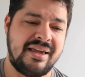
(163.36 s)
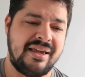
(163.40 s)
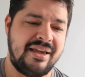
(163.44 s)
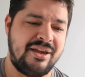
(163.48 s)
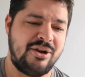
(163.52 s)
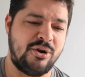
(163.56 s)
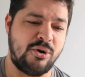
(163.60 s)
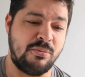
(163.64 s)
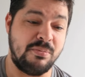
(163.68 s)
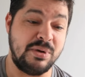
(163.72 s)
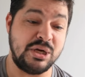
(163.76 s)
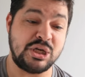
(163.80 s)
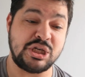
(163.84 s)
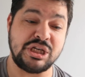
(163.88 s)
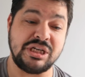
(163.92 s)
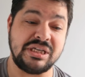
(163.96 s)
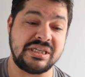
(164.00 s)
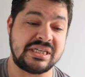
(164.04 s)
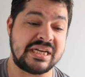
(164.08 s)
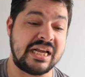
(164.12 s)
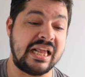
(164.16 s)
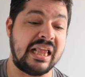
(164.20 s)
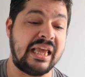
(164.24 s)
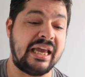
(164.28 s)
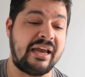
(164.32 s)
your mission is
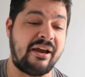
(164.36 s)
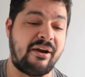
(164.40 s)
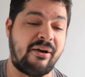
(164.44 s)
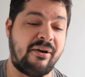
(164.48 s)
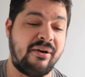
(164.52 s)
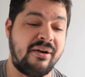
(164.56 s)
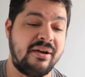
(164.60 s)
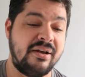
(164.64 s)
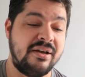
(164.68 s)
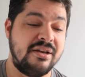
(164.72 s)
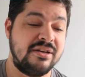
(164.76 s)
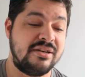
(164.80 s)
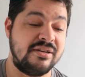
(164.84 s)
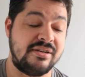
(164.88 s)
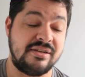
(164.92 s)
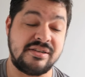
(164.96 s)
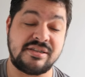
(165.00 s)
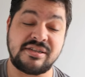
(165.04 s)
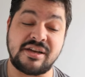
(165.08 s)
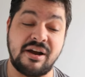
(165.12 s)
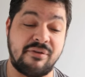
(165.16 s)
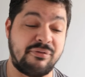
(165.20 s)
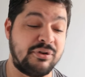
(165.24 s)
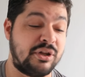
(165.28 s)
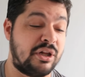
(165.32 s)
clear: to
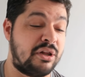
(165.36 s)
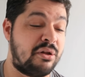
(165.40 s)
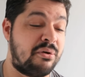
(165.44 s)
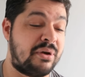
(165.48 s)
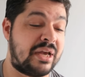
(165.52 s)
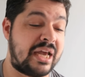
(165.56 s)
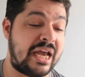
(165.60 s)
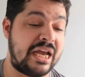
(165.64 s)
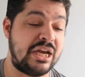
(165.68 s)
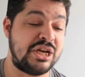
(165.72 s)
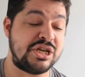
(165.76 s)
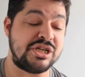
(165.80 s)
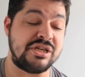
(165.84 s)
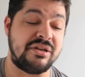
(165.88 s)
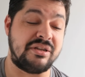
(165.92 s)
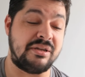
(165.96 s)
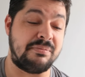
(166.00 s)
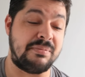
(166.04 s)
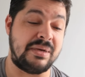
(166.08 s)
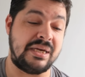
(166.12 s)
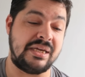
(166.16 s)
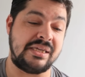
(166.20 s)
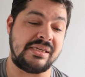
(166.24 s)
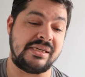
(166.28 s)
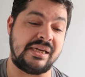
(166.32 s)
discover the location of the
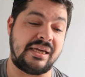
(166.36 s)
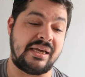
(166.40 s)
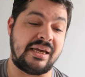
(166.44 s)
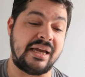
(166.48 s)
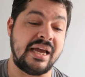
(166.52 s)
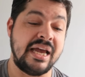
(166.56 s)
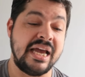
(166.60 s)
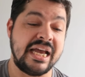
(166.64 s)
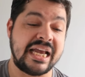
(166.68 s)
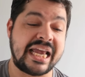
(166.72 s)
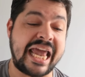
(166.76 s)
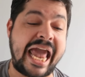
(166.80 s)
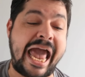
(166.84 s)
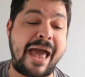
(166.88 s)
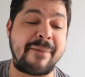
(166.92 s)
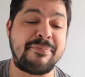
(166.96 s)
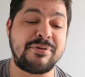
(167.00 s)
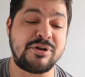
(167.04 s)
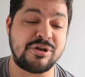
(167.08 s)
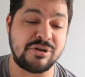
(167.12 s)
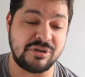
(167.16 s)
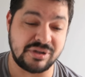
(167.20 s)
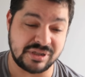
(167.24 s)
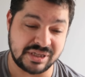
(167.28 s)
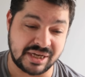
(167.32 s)
meeting,
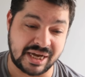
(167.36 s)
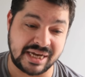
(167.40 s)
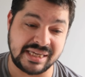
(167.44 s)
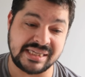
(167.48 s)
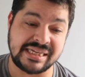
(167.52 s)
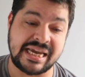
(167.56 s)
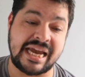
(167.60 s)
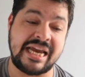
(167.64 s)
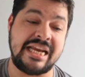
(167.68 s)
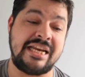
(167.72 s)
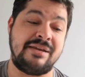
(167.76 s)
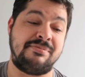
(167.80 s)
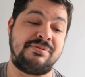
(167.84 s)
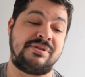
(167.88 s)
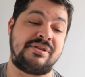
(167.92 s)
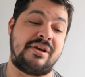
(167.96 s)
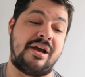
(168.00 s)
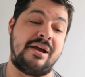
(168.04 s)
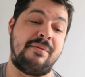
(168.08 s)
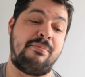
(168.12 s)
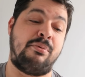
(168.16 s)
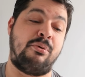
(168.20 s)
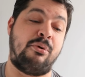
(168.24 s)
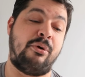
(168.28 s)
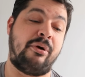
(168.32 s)
capture the titanium
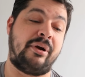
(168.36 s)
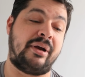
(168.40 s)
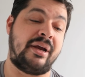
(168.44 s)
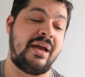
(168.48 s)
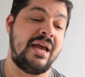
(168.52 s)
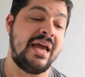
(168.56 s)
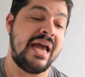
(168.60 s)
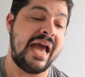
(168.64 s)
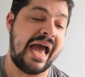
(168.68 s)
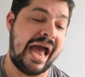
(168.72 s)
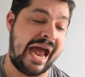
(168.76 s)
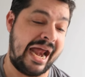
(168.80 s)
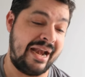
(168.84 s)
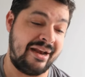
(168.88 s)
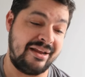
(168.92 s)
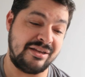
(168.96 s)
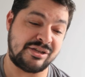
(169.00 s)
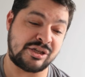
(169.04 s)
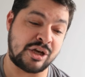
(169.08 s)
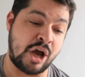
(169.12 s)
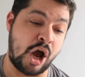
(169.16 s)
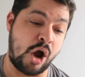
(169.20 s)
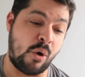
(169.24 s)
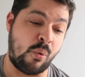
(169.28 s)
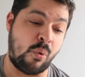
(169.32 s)
cyborg and his
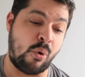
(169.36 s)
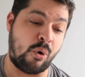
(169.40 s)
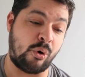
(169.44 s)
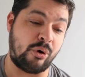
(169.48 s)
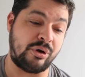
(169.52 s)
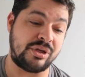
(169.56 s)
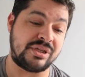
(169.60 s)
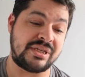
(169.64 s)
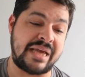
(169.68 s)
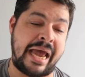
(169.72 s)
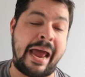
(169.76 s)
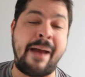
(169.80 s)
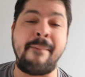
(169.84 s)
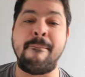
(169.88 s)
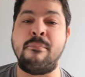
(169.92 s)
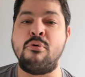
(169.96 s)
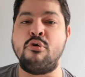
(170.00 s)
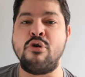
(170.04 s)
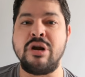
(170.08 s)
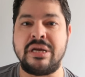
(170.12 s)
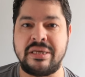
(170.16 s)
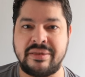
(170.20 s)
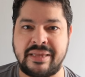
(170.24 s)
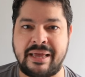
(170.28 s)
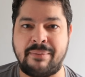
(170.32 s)
cohorts, and
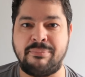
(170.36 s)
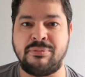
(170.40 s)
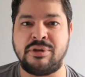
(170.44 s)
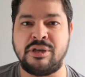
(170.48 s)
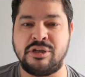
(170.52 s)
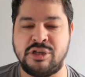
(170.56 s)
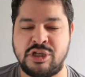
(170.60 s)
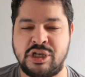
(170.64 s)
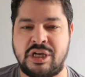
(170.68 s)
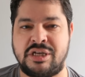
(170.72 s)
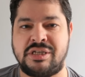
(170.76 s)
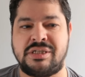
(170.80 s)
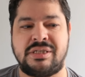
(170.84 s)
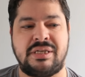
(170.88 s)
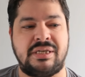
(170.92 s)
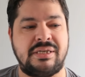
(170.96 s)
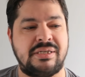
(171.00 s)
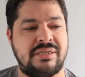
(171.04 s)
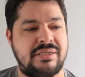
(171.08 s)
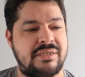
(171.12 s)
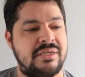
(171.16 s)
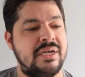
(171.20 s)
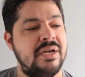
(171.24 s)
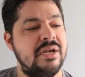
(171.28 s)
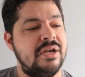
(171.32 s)
bring them to
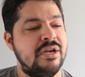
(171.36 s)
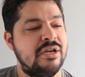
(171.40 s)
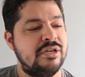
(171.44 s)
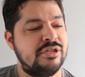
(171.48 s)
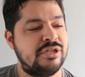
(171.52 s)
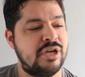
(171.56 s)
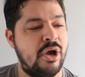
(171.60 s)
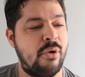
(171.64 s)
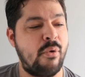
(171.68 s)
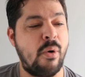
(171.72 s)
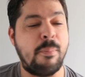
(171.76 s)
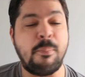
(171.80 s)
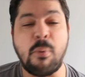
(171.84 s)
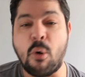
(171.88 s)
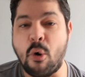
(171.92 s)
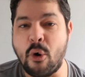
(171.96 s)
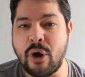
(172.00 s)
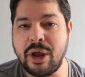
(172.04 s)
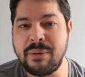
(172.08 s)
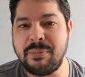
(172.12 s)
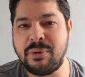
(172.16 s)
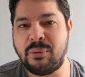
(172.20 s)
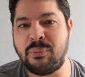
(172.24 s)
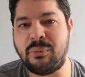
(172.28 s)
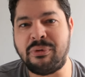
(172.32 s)
justice. So
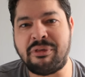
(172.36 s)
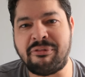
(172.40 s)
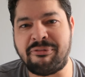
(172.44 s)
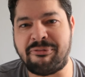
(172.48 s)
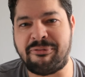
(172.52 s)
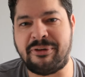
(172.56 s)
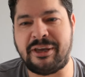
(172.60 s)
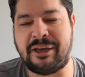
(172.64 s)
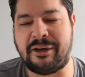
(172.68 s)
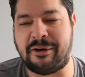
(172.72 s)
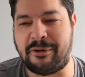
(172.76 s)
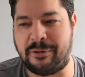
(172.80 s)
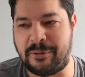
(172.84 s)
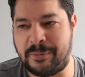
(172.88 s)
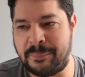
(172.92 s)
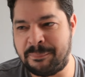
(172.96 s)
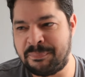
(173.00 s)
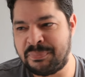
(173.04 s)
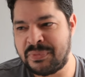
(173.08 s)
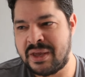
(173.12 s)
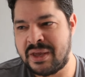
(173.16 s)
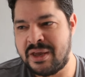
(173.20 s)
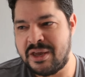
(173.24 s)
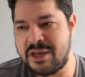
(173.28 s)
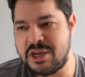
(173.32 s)
Appointment with Fear,
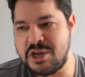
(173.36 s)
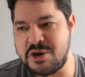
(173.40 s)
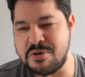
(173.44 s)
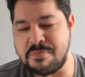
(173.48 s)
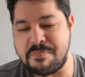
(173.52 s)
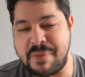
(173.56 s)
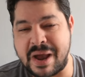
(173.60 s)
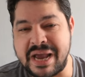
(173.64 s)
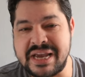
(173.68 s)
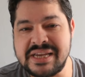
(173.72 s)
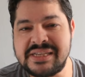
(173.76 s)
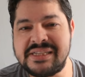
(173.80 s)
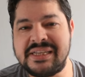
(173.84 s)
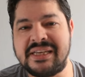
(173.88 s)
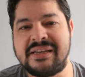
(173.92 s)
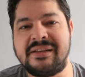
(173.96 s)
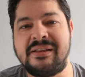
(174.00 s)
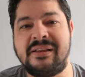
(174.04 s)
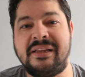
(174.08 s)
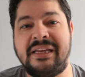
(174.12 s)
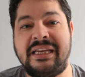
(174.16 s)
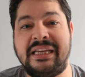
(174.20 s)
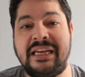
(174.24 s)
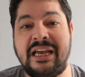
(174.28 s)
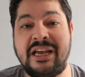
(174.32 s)
you're
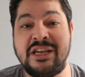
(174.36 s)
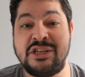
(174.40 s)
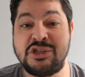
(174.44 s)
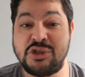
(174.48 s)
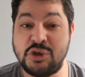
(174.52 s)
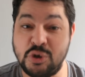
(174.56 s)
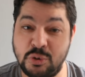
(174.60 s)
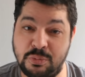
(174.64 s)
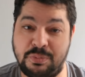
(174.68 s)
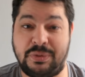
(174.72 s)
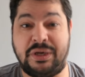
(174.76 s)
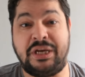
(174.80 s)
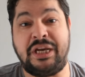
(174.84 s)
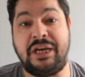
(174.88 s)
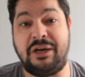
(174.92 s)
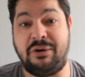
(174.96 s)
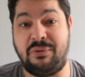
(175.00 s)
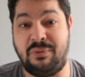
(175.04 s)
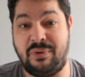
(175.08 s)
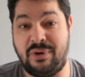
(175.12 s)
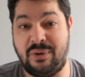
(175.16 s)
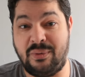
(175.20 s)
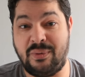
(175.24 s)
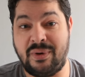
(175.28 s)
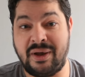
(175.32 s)
basically a
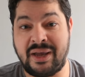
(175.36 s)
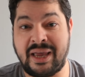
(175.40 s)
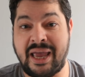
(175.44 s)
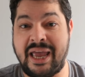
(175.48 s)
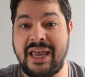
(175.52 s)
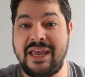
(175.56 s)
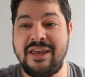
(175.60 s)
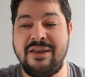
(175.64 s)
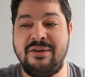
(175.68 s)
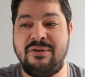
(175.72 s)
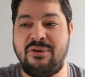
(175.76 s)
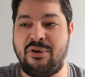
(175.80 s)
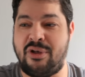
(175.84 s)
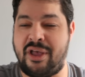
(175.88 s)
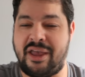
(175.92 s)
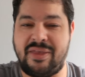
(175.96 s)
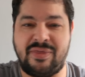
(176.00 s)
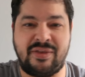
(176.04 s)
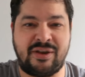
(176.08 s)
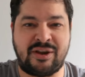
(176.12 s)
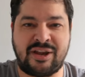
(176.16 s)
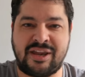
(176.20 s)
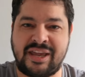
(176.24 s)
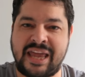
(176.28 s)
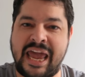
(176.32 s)
superhero, okay? You're like
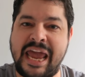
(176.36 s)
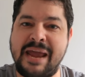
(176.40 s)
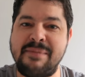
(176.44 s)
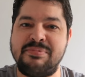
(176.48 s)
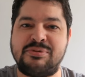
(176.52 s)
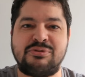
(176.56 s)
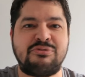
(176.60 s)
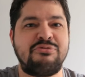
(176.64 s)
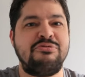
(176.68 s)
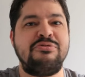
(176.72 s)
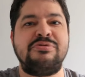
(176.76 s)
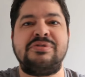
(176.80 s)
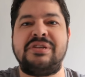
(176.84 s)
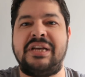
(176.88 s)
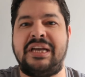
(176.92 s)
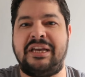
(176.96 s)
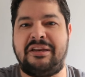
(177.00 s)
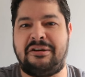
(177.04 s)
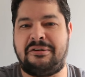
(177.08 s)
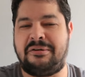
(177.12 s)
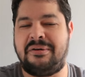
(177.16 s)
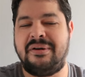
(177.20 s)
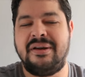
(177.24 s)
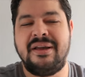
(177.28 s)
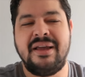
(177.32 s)
the caped
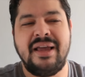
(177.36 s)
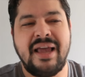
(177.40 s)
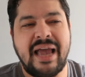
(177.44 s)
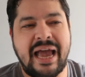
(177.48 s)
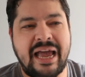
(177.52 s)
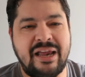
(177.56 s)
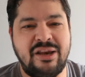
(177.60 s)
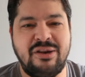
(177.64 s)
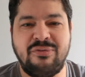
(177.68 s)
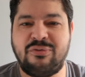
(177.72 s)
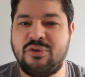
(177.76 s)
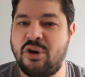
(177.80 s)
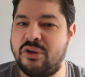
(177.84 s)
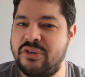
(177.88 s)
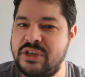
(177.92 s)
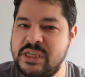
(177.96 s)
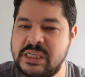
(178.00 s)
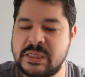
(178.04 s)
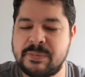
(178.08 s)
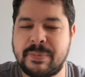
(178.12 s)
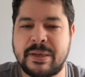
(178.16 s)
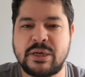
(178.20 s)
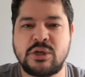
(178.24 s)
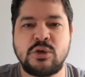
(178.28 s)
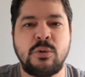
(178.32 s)
crusader, and you've got these
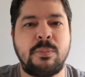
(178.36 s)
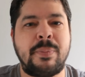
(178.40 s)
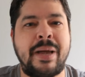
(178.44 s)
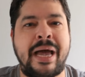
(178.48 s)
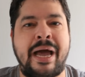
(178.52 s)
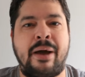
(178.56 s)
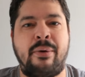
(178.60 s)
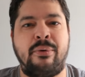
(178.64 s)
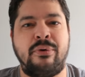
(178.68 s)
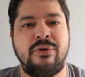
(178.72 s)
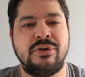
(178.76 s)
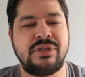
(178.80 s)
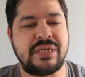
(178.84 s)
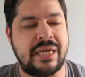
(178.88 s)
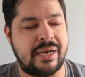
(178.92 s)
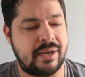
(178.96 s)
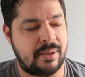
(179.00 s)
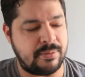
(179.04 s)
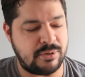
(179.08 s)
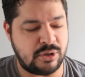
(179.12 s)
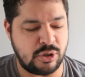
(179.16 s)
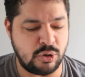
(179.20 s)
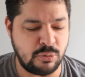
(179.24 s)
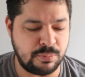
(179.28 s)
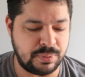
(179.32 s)
special powers, and I
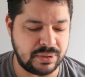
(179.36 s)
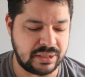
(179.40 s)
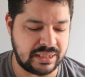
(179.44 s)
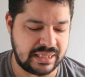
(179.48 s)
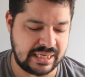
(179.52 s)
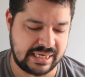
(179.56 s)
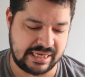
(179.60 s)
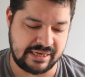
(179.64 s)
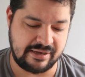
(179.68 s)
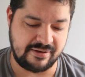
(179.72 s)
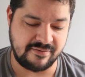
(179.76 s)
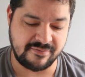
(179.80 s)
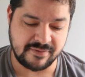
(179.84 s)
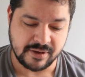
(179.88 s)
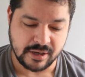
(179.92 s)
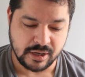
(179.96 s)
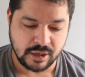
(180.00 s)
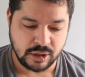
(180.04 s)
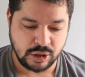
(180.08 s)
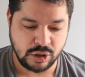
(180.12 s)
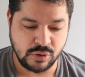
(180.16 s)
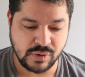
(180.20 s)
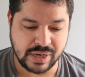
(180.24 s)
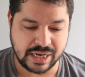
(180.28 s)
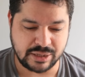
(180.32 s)
do believe
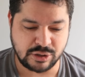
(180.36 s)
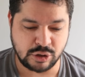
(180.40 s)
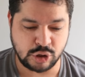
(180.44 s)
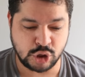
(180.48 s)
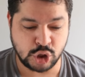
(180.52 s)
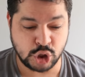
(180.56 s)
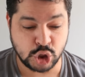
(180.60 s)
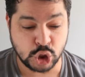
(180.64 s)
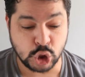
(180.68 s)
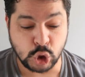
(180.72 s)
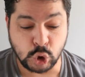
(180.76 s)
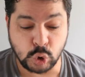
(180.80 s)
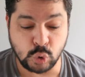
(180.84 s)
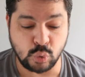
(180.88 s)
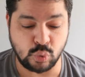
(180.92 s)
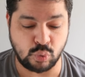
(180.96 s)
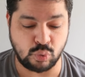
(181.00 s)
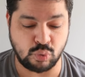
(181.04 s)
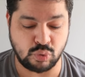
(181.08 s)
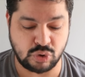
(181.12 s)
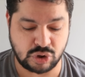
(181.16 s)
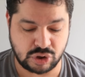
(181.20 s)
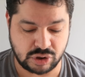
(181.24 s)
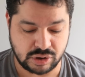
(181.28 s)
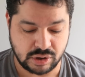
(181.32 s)
you get to
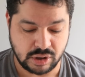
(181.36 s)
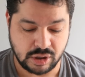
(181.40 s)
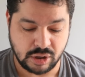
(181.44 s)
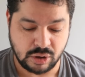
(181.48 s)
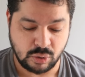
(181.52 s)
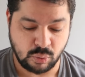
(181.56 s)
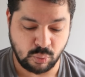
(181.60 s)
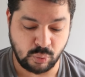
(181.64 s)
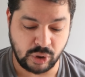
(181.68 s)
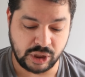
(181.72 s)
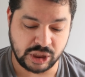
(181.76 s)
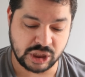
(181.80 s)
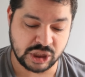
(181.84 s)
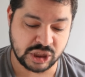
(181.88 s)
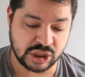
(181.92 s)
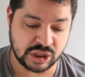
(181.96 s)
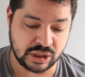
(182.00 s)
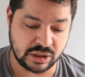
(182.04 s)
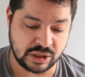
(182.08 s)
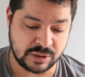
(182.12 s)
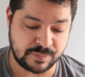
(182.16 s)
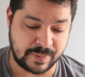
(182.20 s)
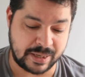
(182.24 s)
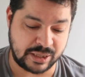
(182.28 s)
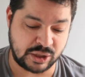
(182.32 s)
choose which
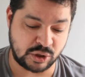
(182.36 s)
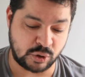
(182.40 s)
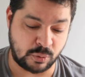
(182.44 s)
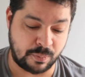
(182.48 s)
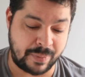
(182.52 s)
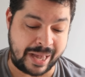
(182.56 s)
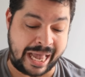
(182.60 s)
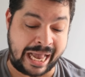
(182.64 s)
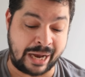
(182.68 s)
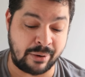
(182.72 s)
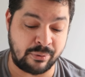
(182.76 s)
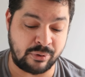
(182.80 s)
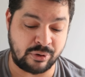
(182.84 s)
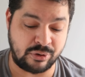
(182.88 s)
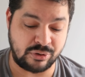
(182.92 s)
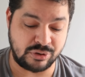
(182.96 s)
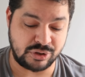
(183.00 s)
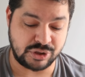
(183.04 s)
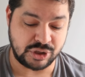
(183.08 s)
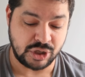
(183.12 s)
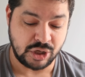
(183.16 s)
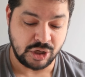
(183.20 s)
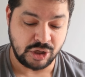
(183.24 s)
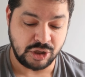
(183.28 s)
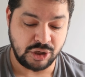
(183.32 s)
special
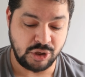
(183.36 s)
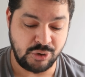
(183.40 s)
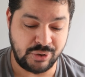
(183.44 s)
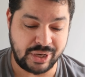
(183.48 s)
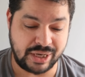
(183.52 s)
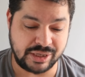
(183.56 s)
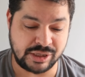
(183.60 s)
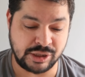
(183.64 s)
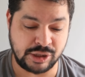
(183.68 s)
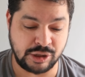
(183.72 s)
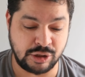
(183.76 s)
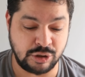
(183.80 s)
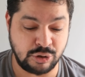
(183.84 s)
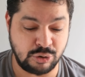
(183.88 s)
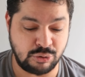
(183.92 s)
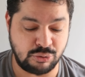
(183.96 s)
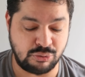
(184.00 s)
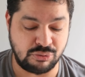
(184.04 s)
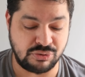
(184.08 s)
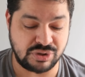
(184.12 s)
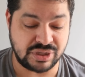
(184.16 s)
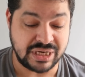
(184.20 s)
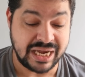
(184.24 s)
powers you get to use.